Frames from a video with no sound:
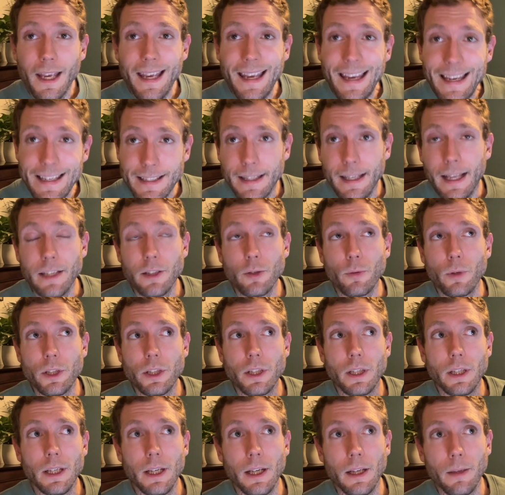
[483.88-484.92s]
isn't that
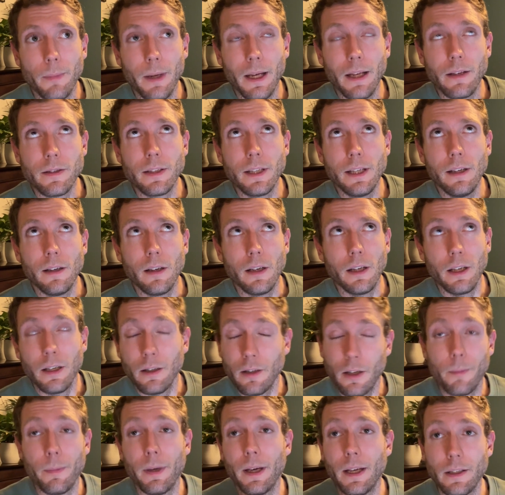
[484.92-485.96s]
squishy and bouncy, like
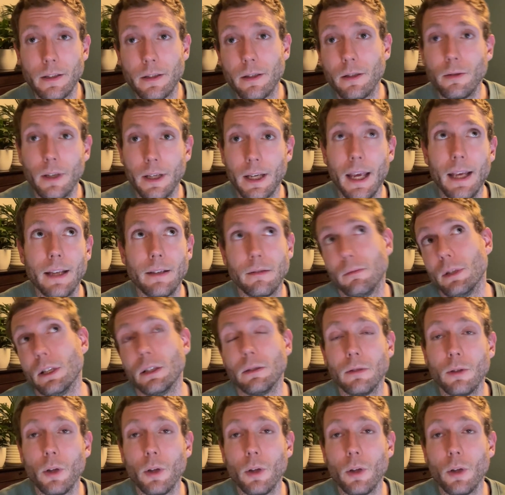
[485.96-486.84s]
compared to, again, well,